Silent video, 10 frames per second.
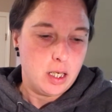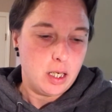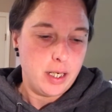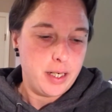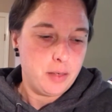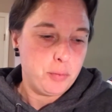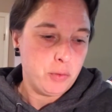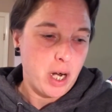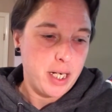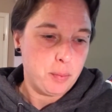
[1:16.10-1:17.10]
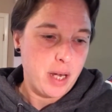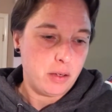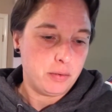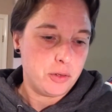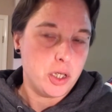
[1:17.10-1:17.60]
I have been writing a
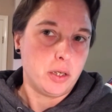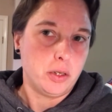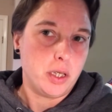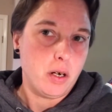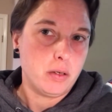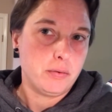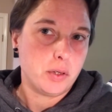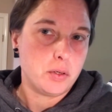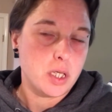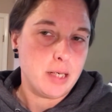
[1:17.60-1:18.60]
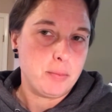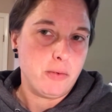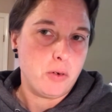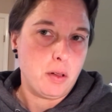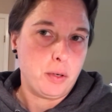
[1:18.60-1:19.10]
pattern for Darn Good Yarn for those that have
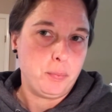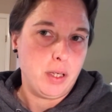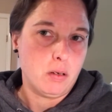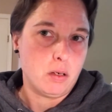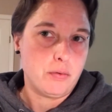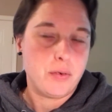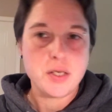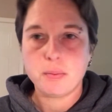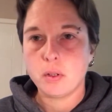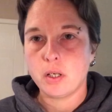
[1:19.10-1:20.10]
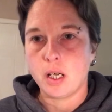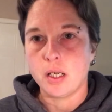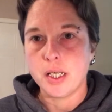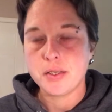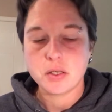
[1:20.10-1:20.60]
been following me on Facebook
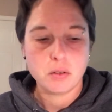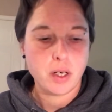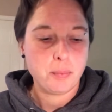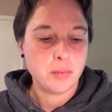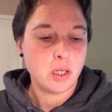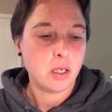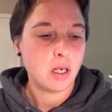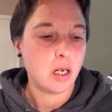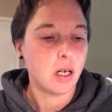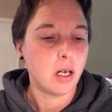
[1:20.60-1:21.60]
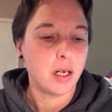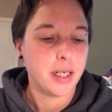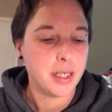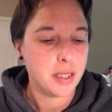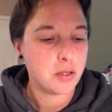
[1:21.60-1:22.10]
and Instagram.
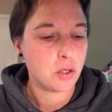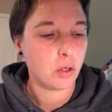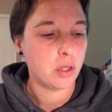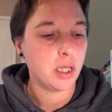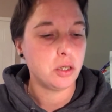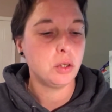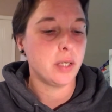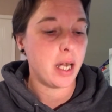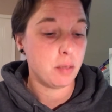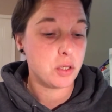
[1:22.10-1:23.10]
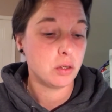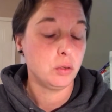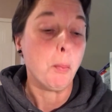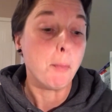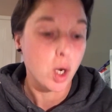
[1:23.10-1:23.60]
It has turned into an
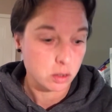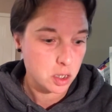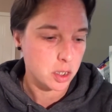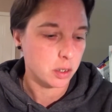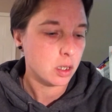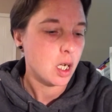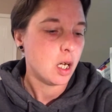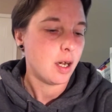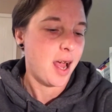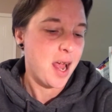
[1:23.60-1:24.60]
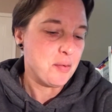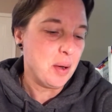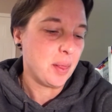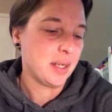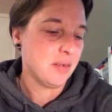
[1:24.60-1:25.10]
absolute monster,
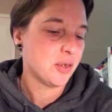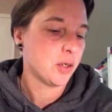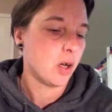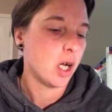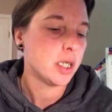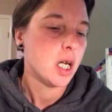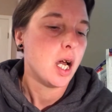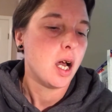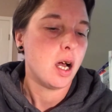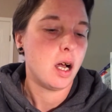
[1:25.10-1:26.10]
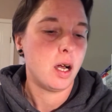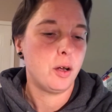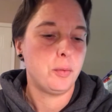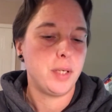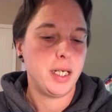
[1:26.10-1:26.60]
believe it or not.
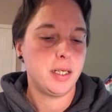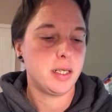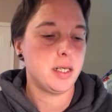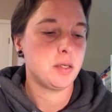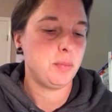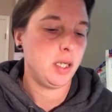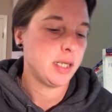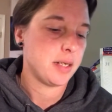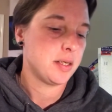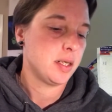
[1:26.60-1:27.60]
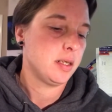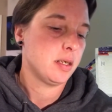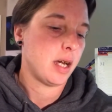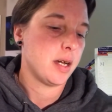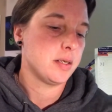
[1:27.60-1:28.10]
It is being tested
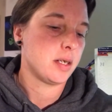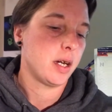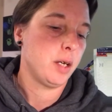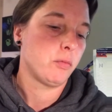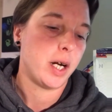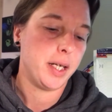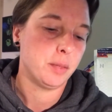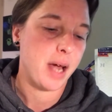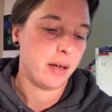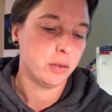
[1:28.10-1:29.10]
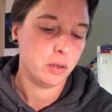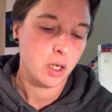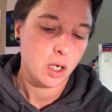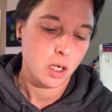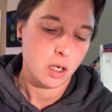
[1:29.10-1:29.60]
as I am writing the pattern,
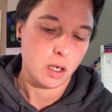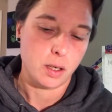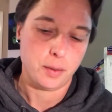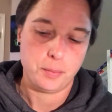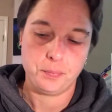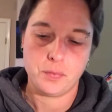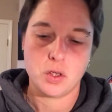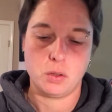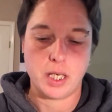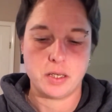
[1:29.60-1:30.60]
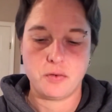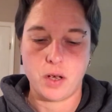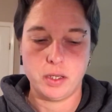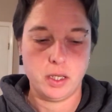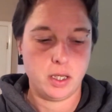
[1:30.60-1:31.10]
so that's
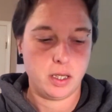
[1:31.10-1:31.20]
fun.